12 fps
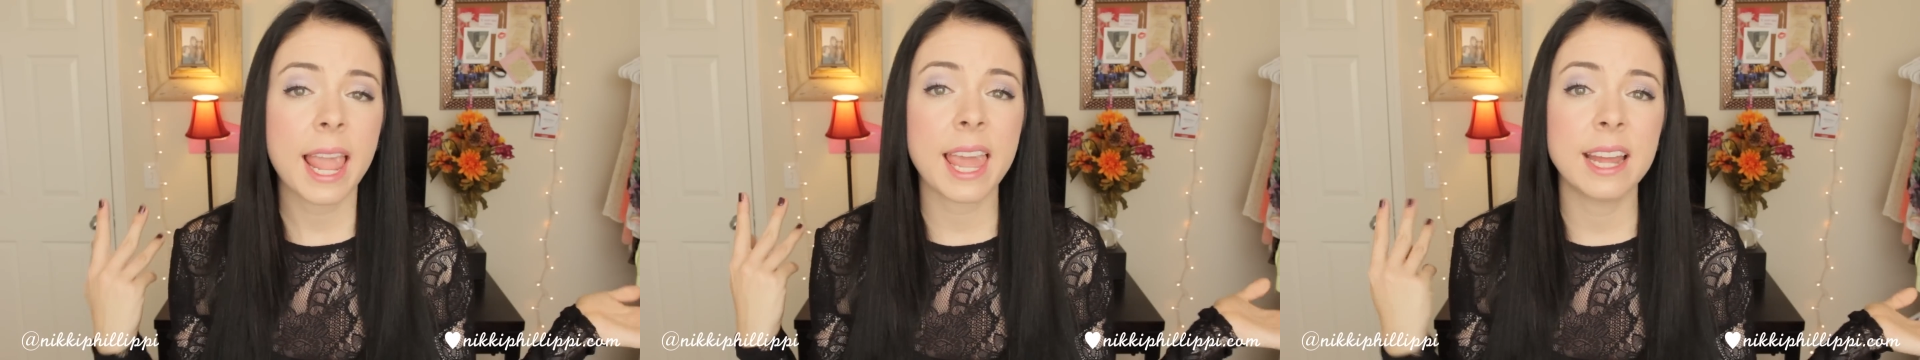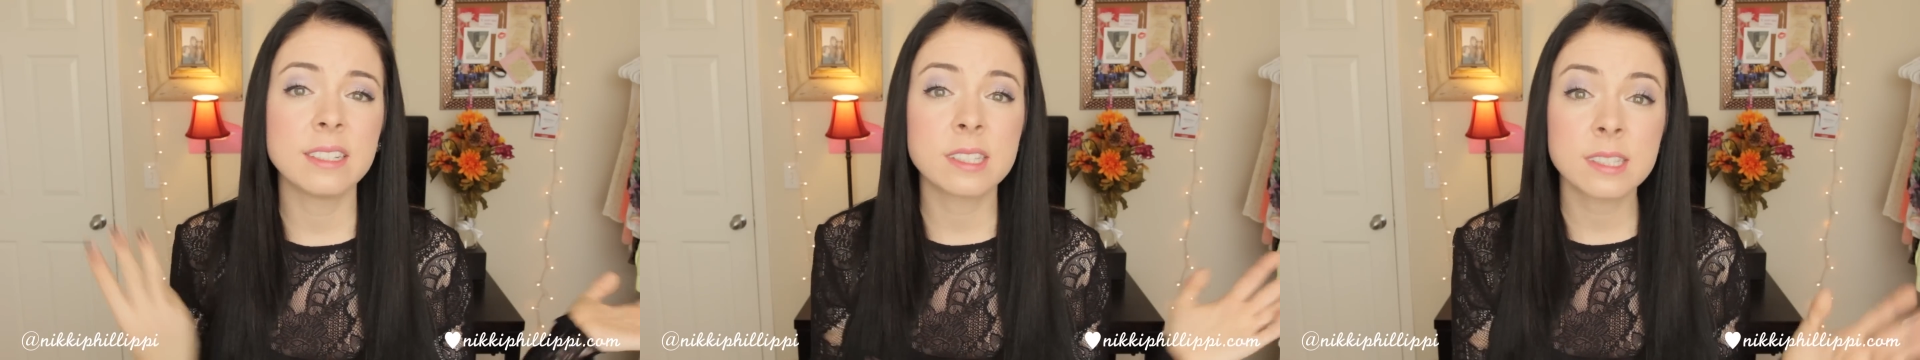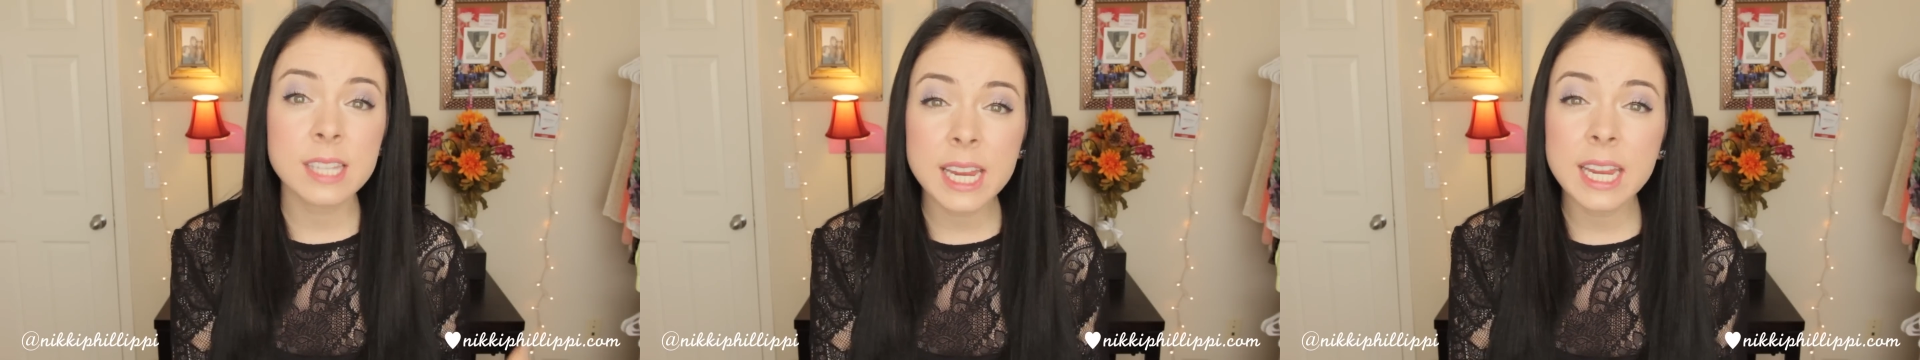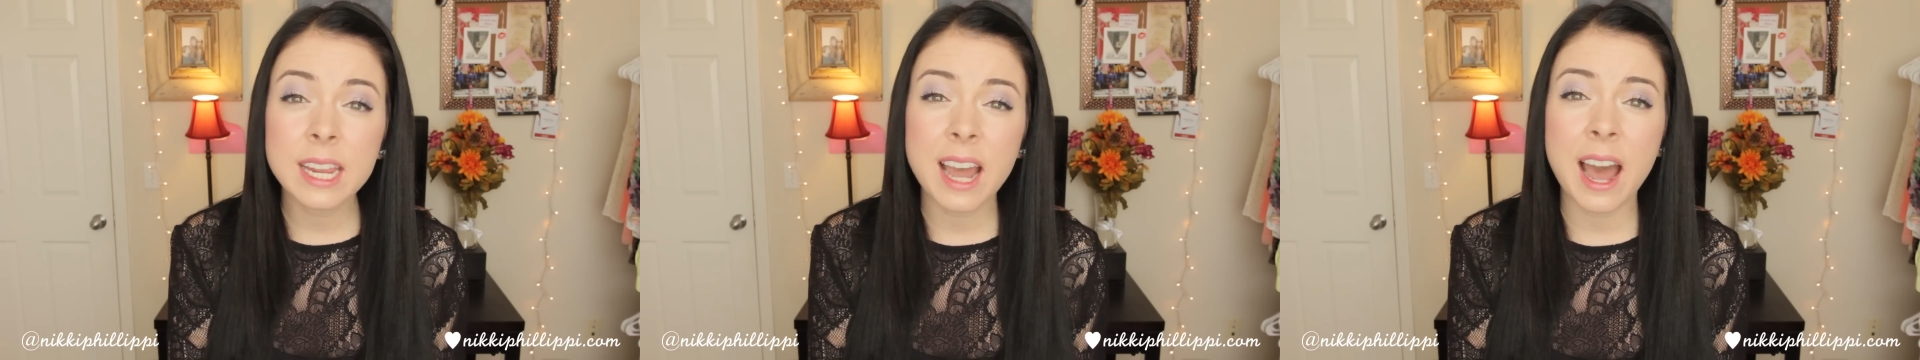And
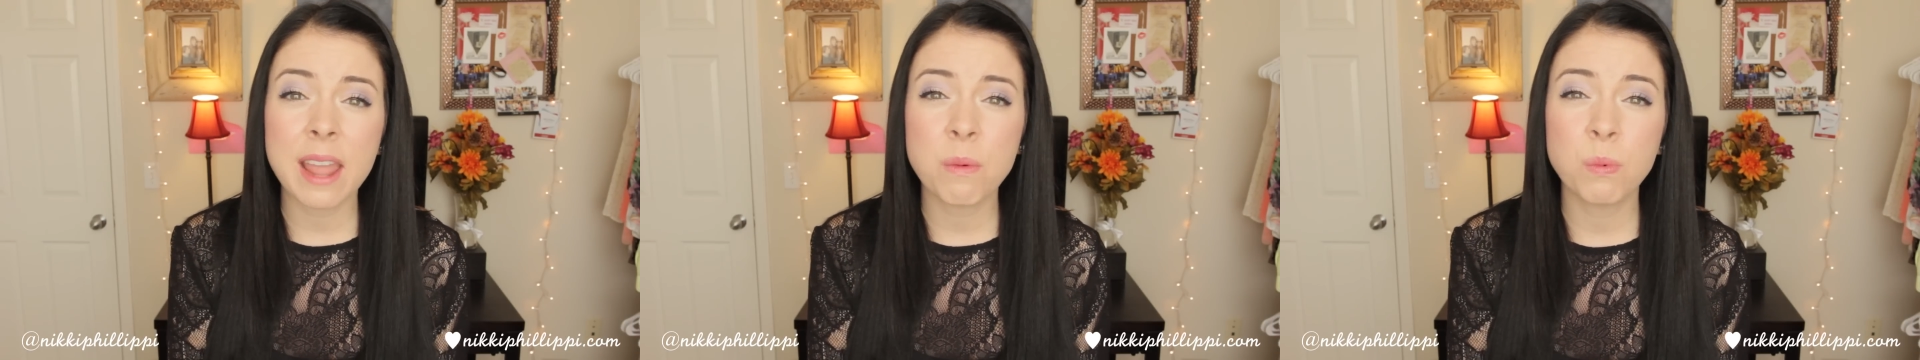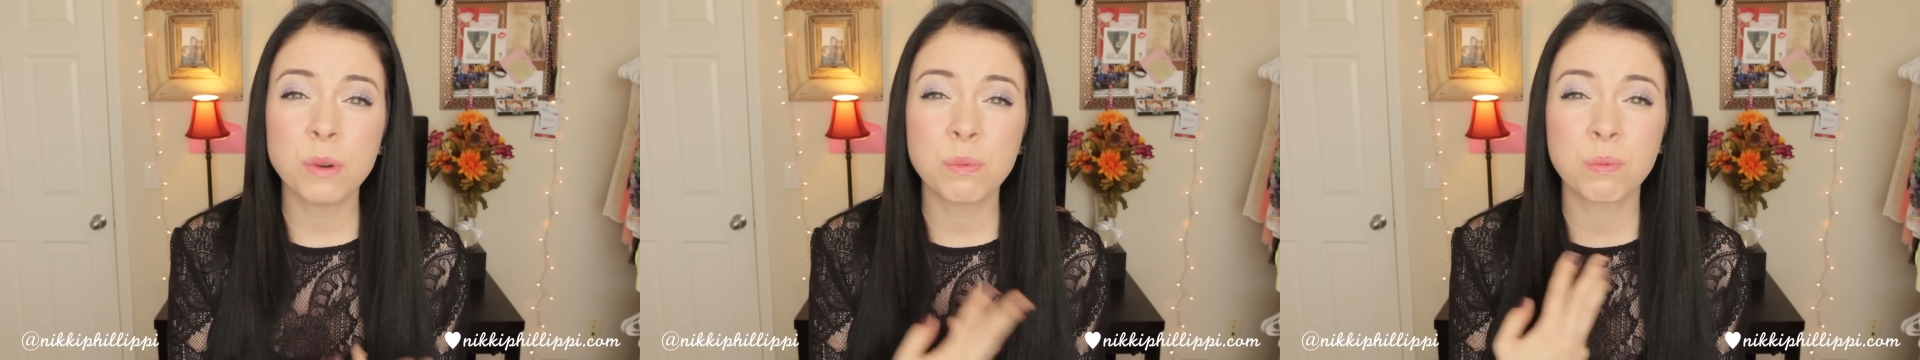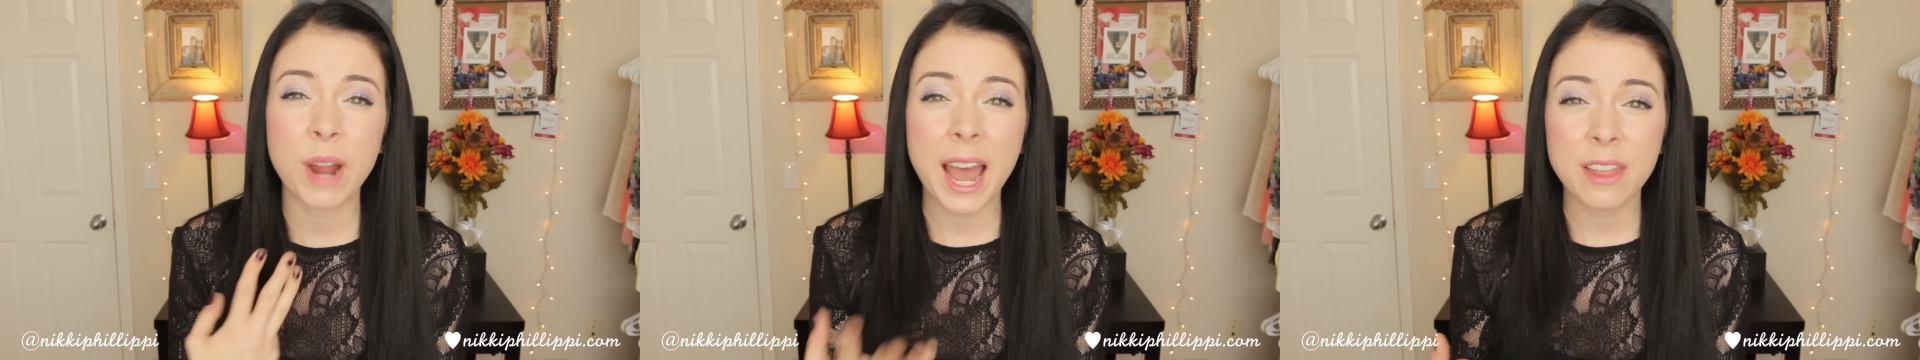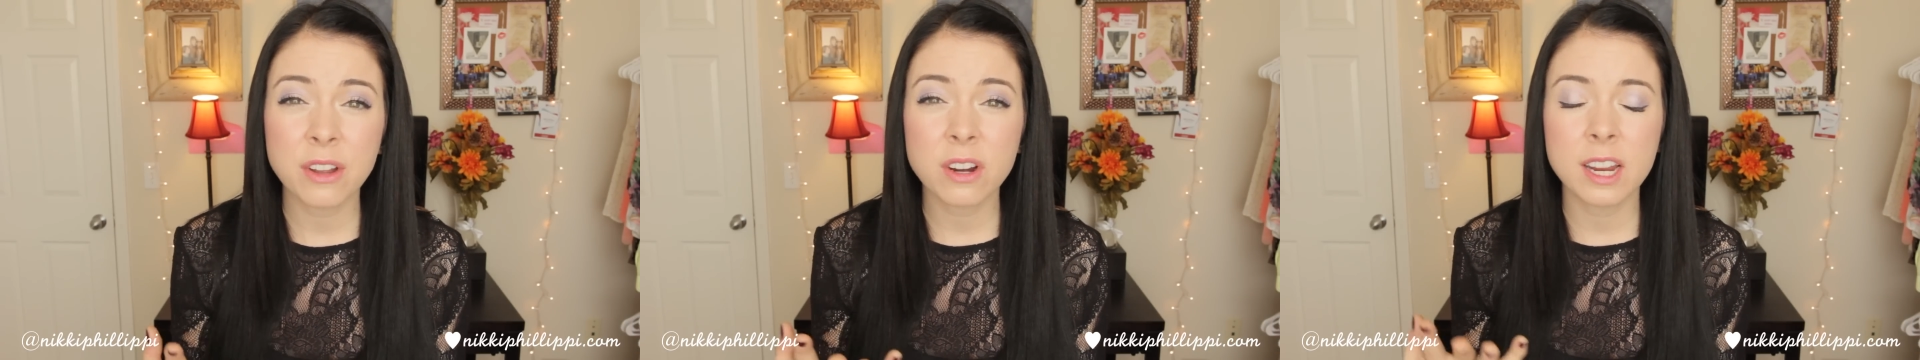C, I would
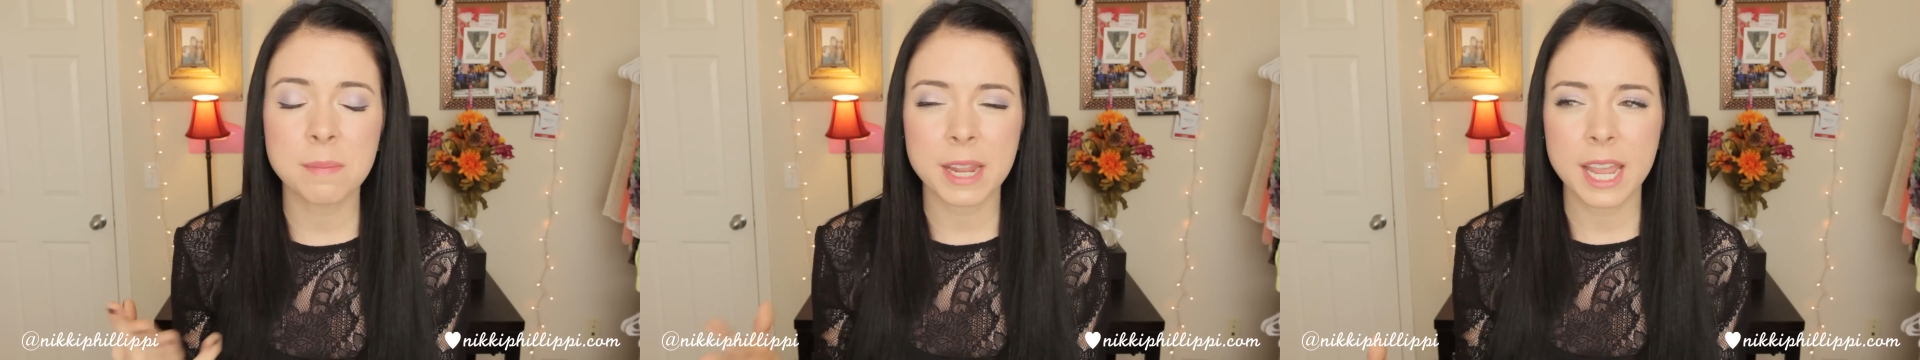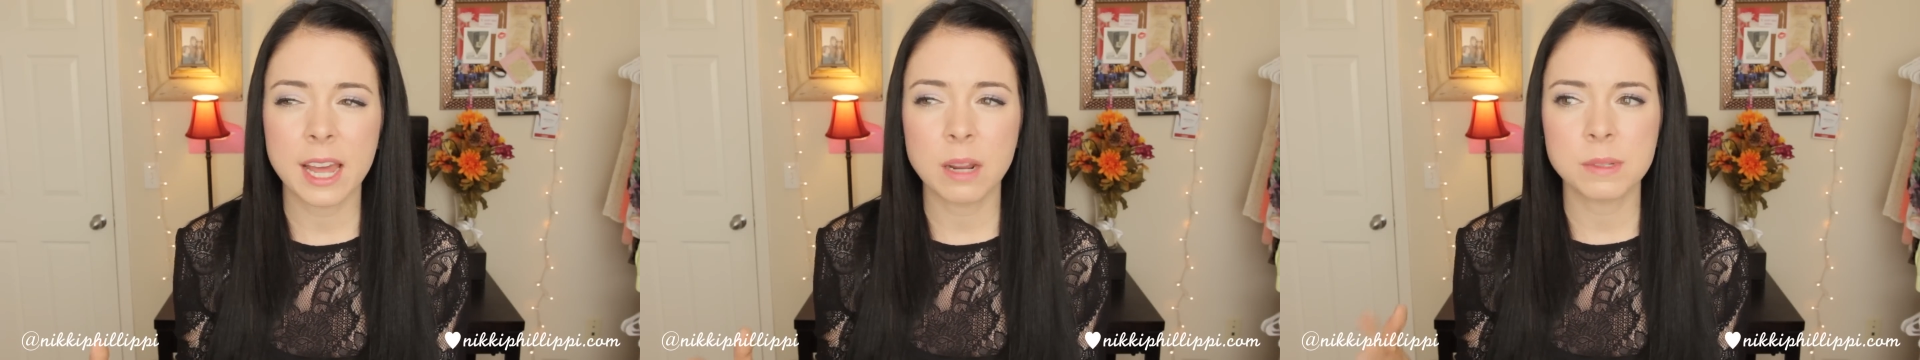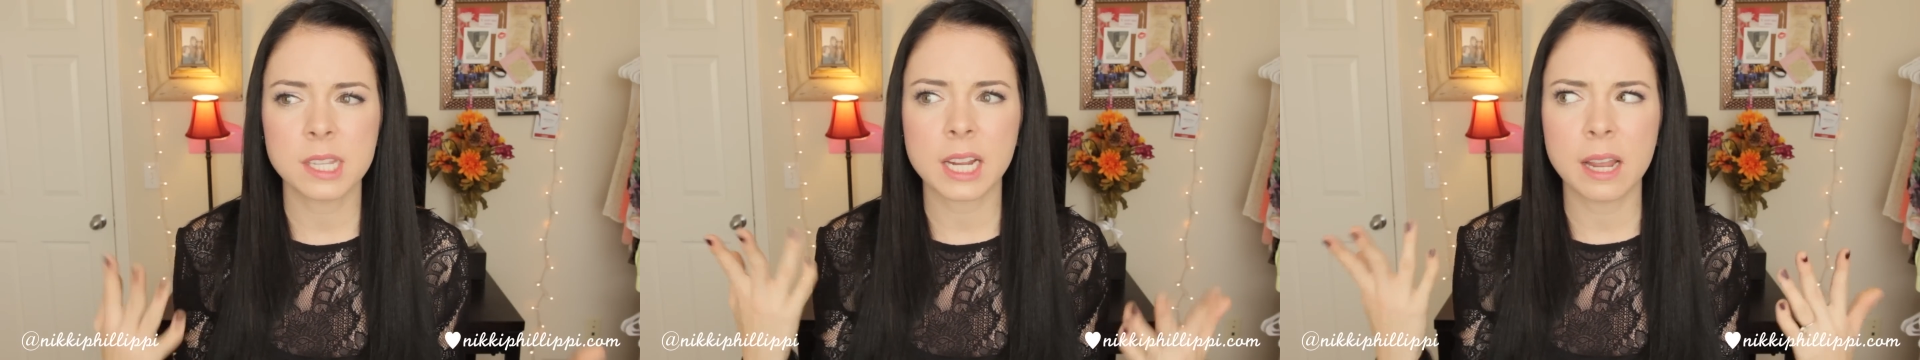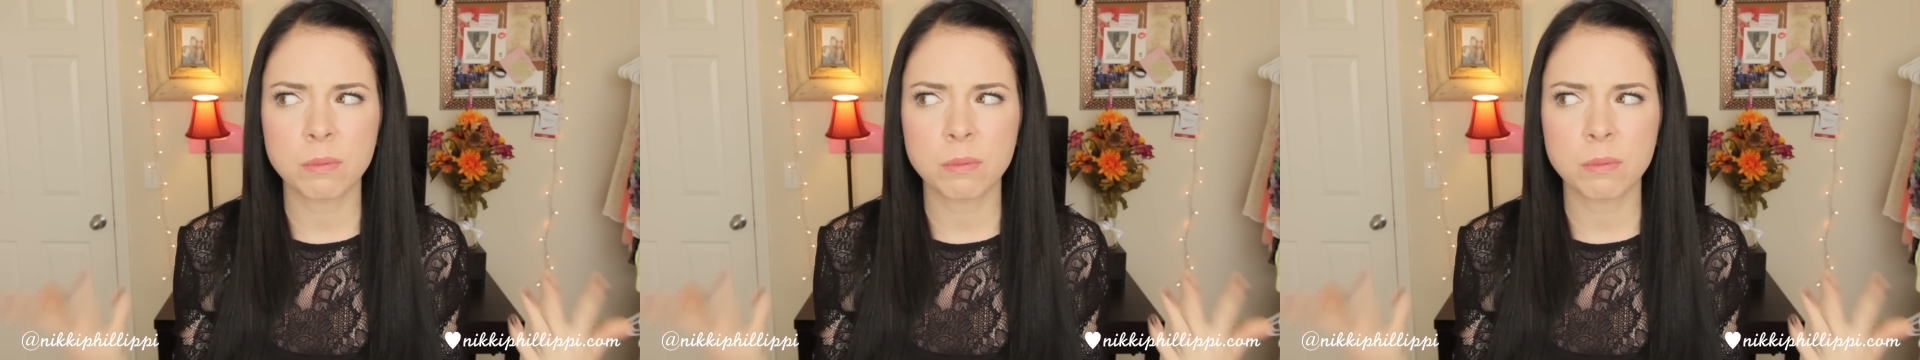rather, in my head, I was like,